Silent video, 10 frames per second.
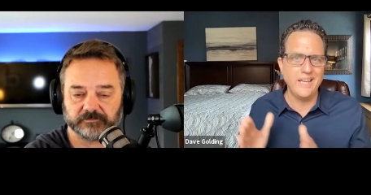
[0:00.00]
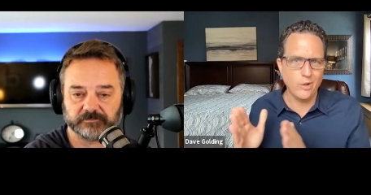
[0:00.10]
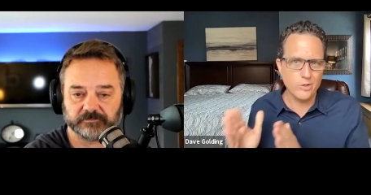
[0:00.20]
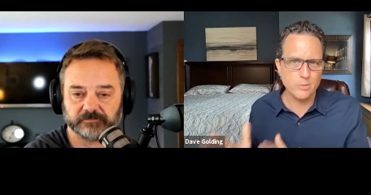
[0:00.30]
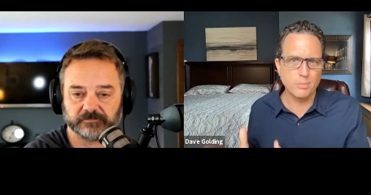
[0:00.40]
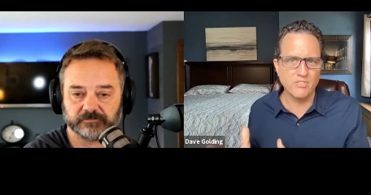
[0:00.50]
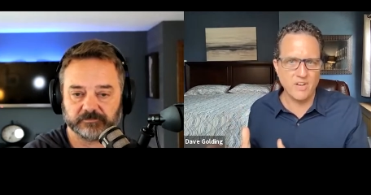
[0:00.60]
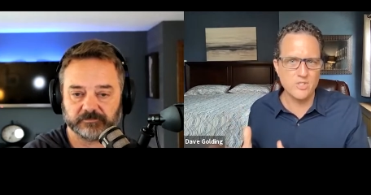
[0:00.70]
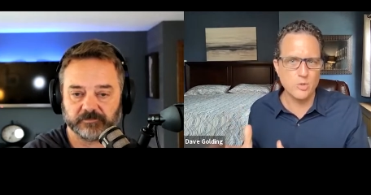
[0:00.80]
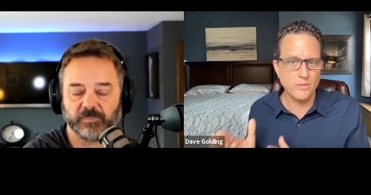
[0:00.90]
Speaker 1: it also
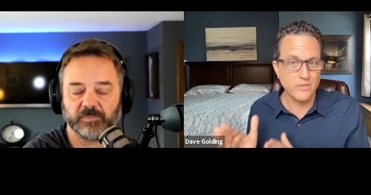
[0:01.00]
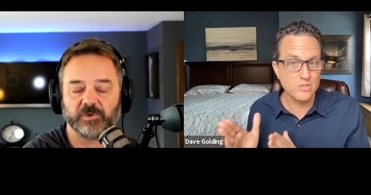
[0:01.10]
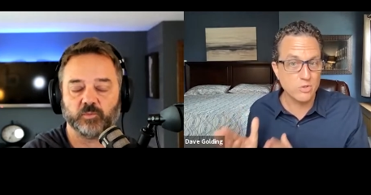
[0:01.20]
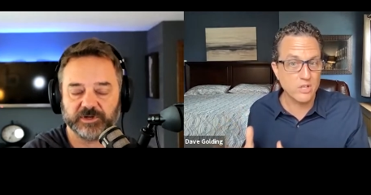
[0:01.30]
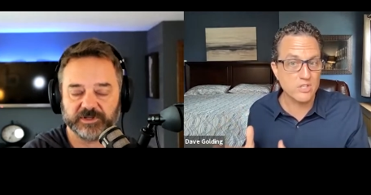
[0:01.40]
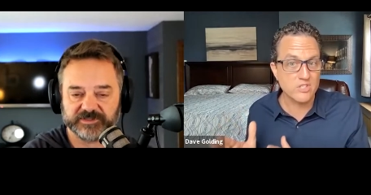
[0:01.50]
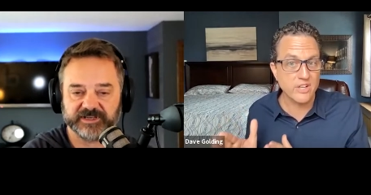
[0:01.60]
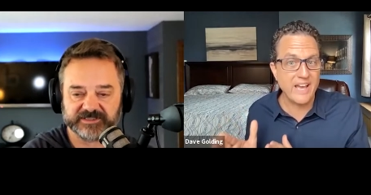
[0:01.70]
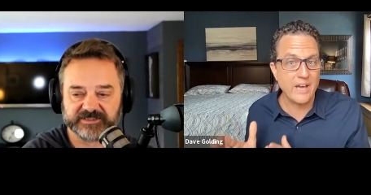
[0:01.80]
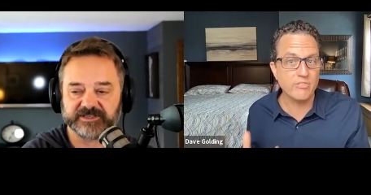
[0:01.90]
provides you with instructions
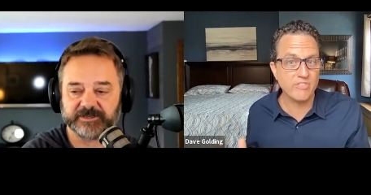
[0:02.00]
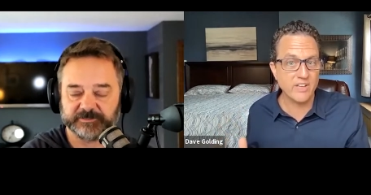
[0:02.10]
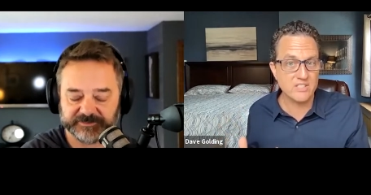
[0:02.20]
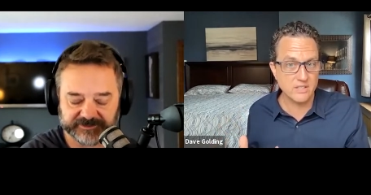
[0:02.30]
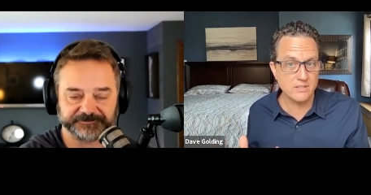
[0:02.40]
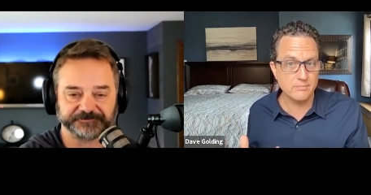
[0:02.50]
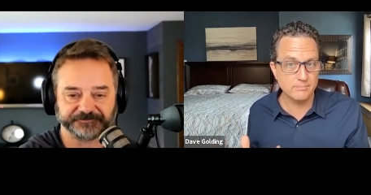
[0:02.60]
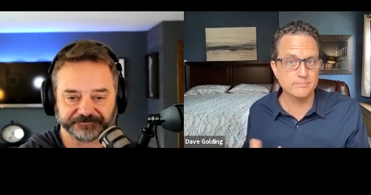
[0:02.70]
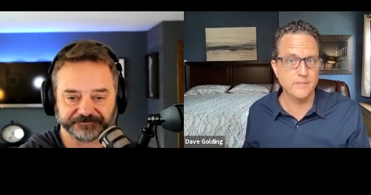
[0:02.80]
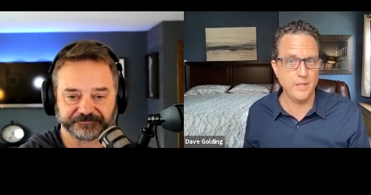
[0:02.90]
on how to fix it
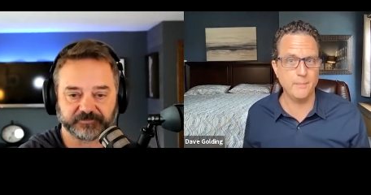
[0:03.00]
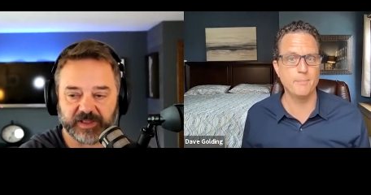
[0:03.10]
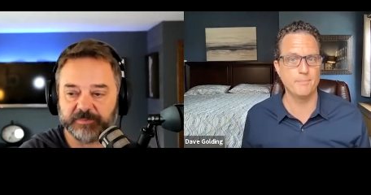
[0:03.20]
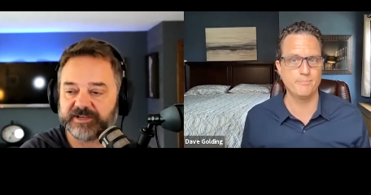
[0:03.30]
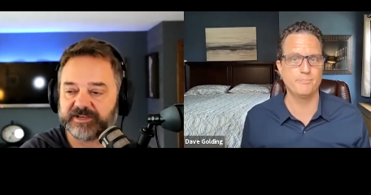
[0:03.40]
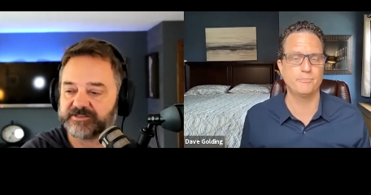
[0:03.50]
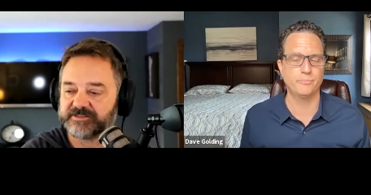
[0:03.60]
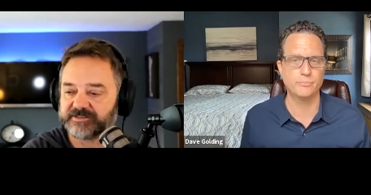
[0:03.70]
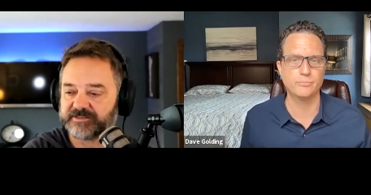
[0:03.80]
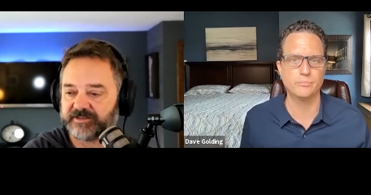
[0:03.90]
yeah i mean
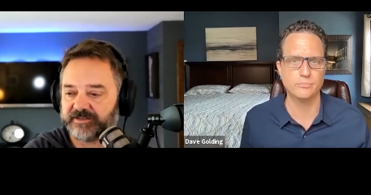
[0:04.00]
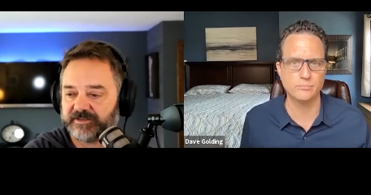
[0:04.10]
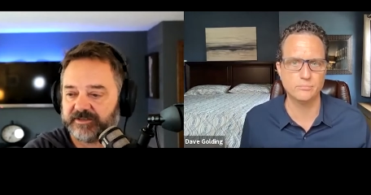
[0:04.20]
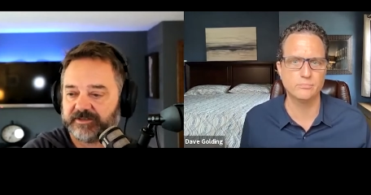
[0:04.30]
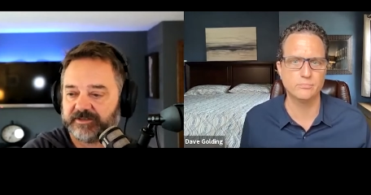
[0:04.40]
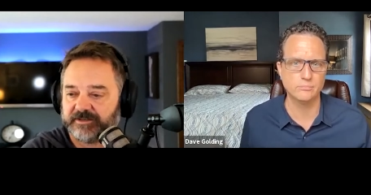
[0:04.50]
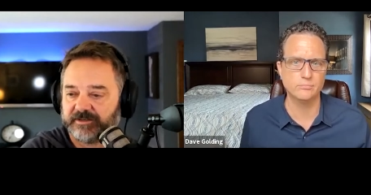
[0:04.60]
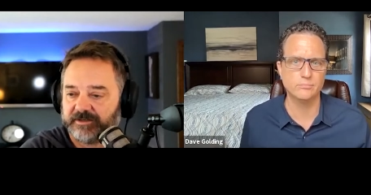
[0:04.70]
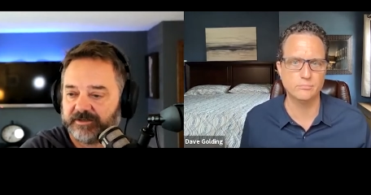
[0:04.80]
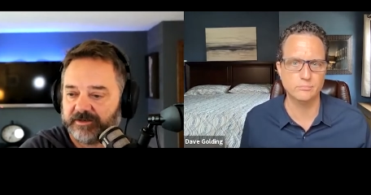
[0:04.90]
because
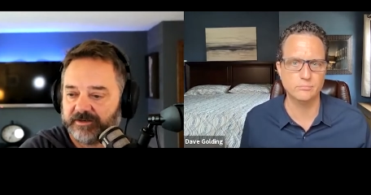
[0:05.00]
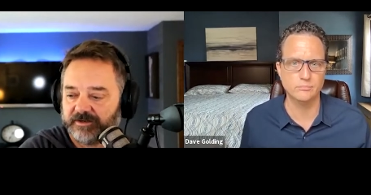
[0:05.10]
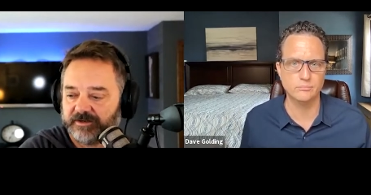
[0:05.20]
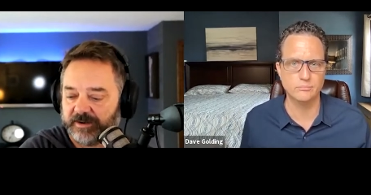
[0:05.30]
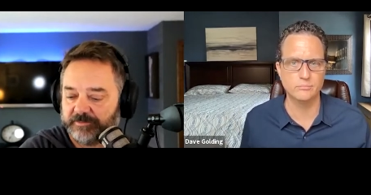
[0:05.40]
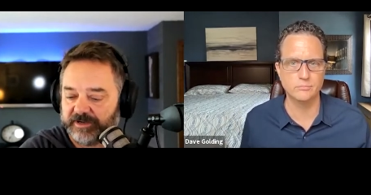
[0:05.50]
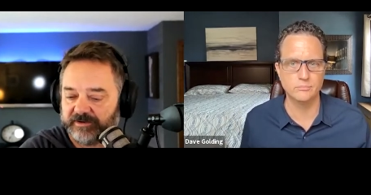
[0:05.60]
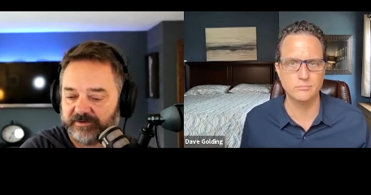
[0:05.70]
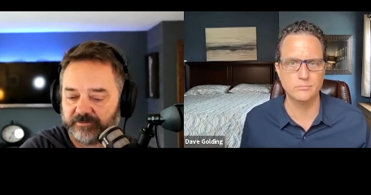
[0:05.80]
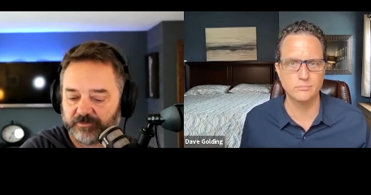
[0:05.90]
Speaker 2: I
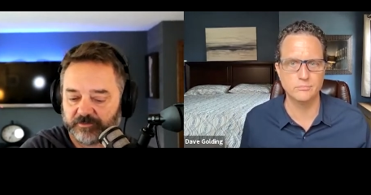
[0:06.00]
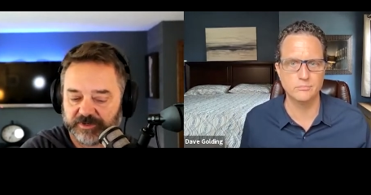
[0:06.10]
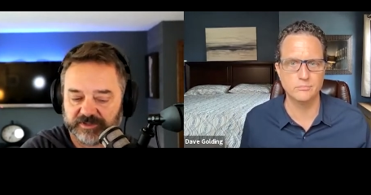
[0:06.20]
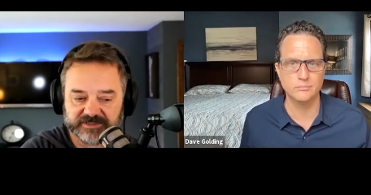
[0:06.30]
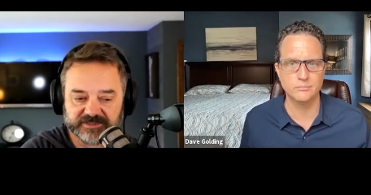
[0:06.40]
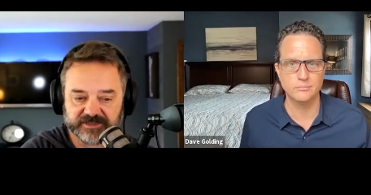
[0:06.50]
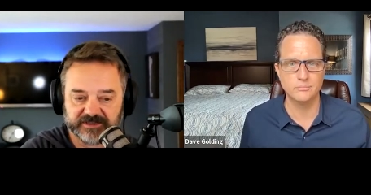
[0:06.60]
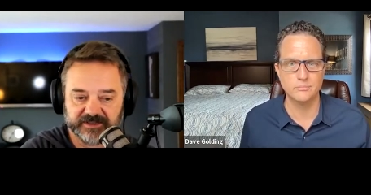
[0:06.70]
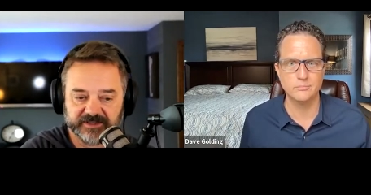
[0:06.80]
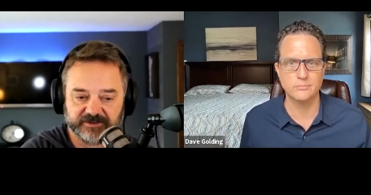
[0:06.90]
mean,
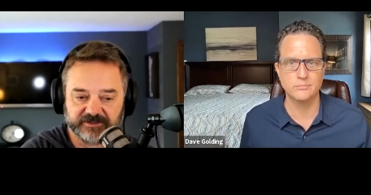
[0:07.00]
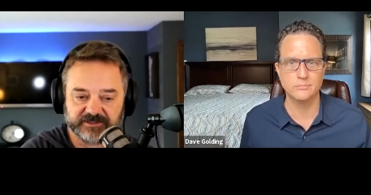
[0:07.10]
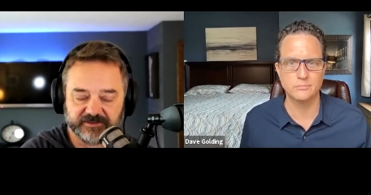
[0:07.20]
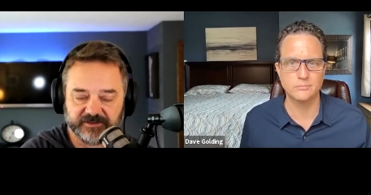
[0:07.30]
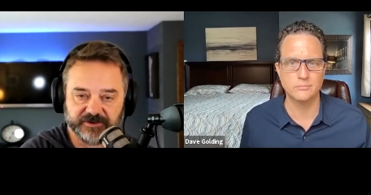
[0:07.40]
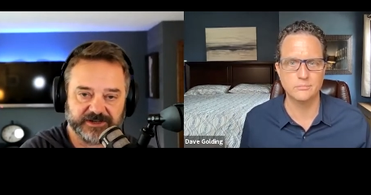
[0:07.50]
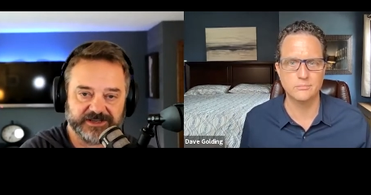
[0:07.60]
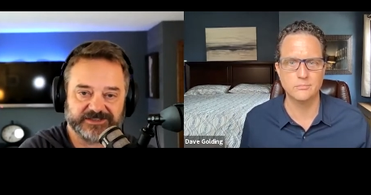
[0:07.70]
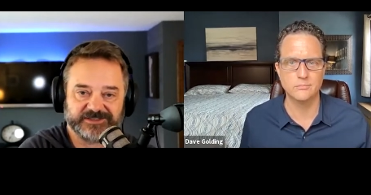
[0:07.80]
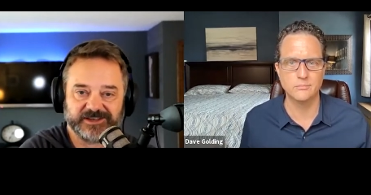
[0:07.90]
realistically, there's there
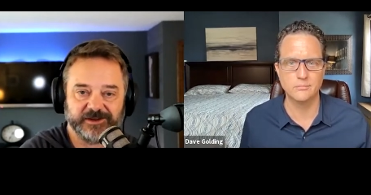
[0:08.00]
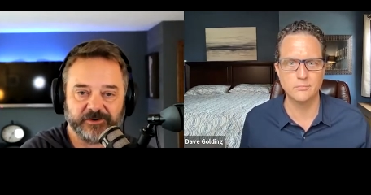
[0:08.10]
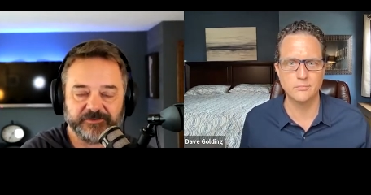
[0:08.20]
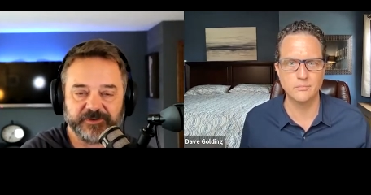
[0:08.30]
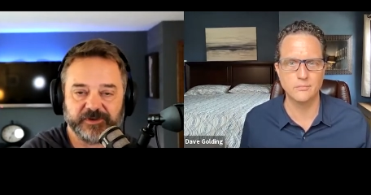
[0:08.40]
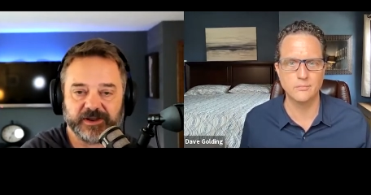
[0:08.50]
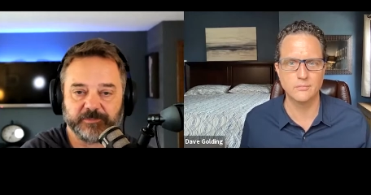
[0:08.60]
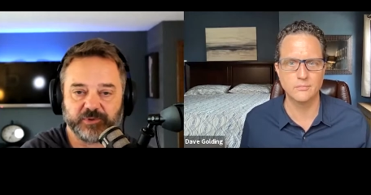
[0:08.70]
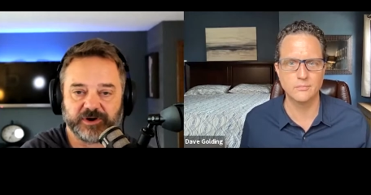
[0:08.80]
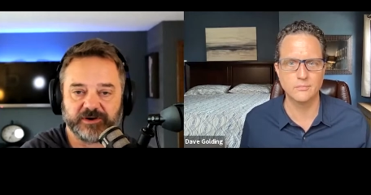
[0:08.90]
is, you know, if you had to
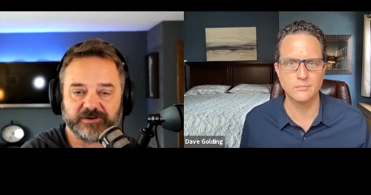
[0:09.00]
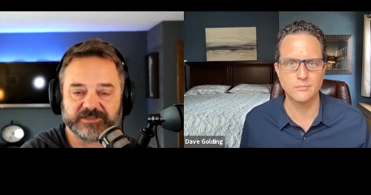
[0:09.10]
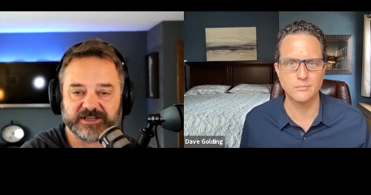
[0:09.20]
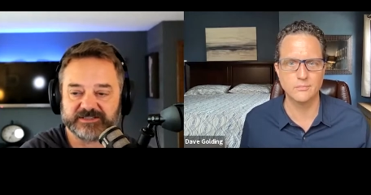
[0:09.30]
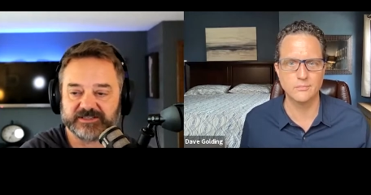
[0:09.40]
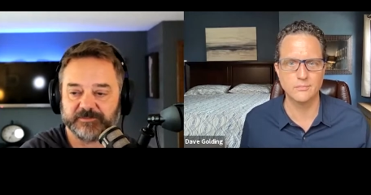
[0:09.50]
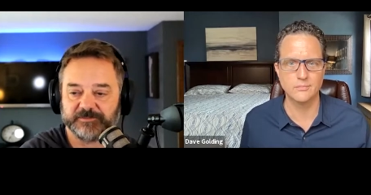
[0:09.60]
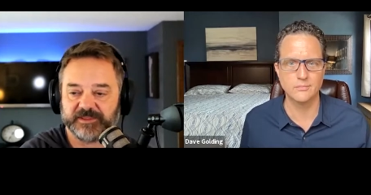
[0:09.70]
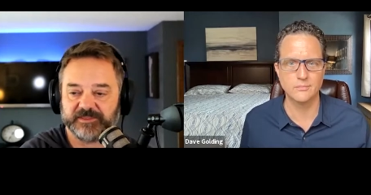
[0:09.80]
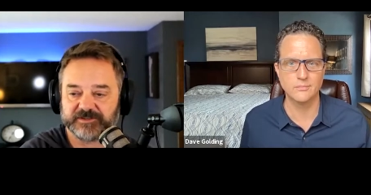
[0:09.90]
prioritize
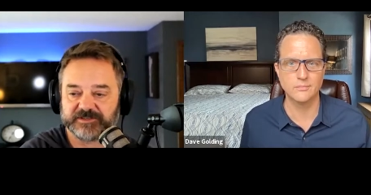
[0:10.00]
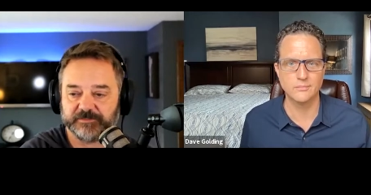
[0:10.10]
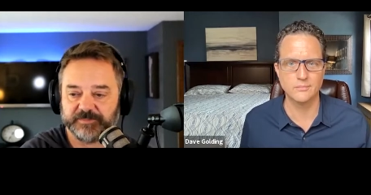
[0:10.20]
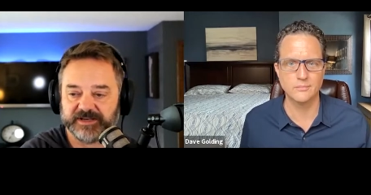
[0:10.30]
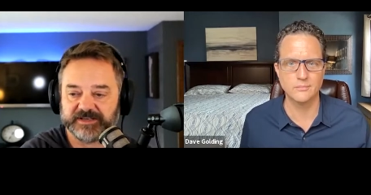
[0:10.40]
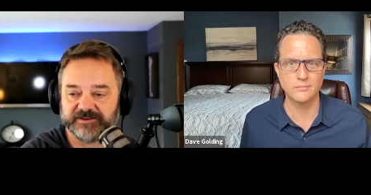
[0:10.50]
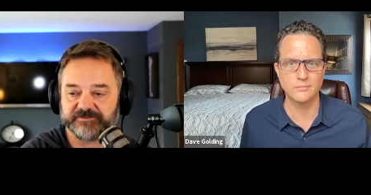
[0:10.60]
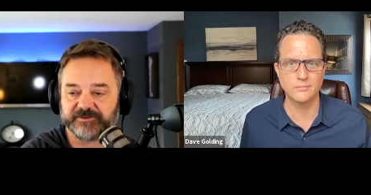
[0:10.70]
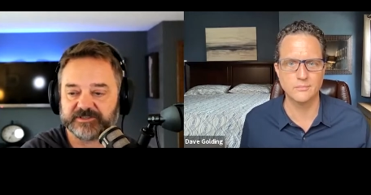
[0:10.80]
something, there's a big difference